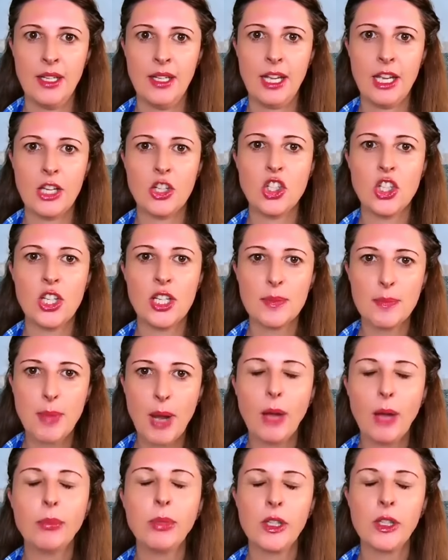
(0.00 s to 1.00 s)
and she is
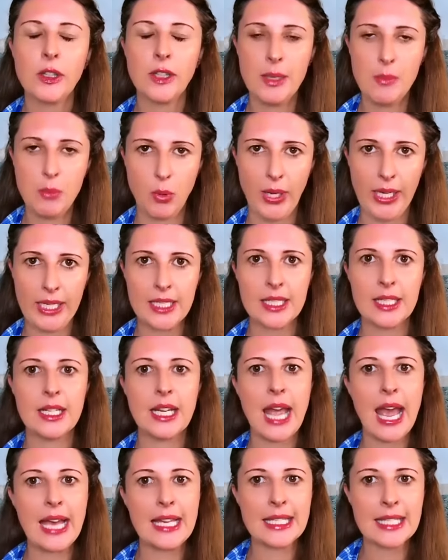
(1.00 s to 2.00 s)
publicly branded
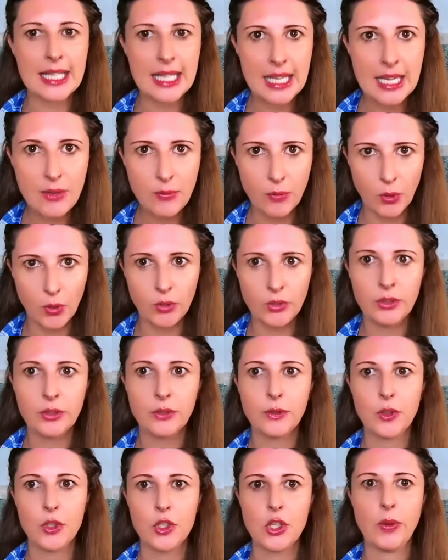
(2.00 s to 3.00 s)
as evil
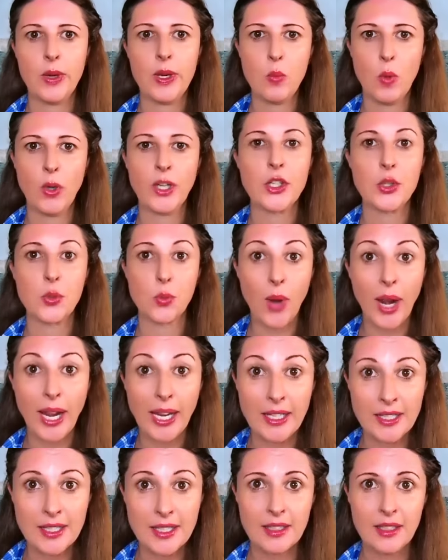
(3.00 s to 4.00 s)
for doing what is
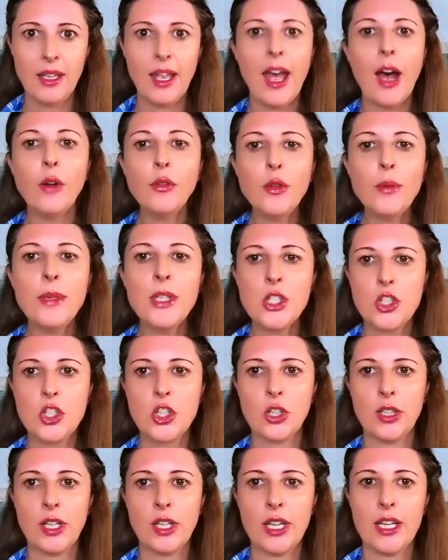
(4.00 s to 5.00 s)
right. Elphaba's
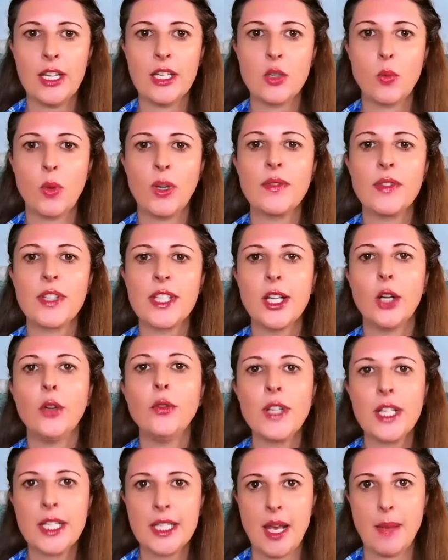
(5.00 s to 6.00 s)
journey is one of
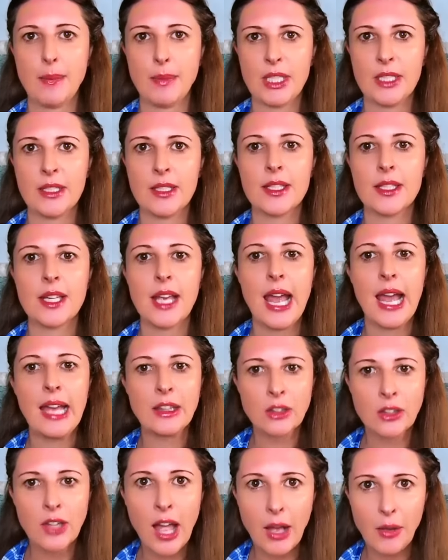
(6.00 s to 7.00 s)
self-acceptance
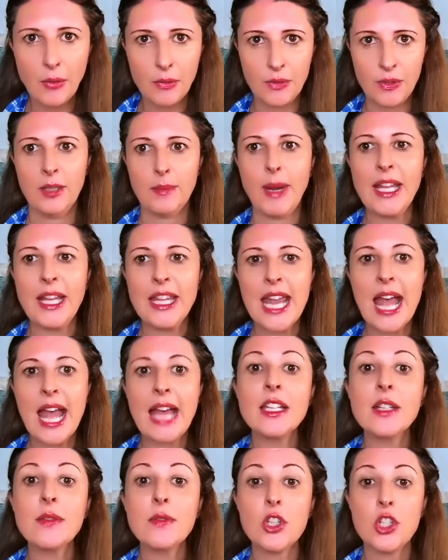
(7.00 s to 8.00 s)
and love. By the
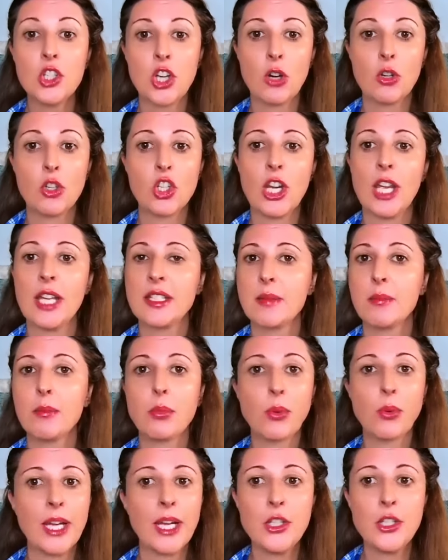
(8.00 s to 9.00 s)
end of the show, she has
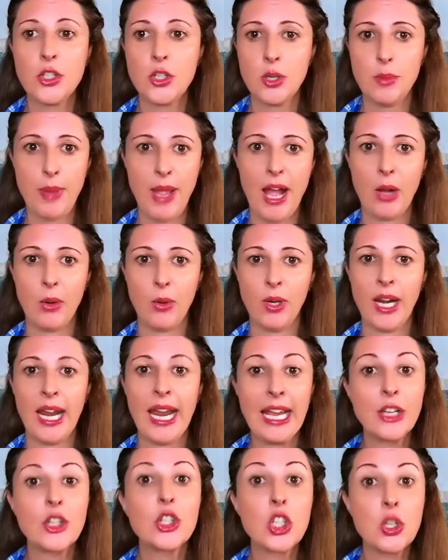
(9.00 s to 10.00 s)
embraced her power
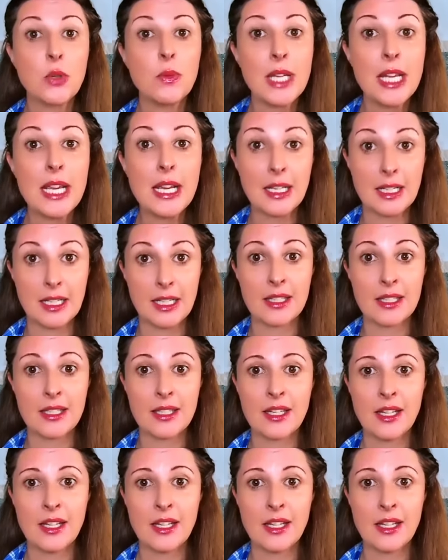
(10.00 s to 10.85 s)
and uniqueness,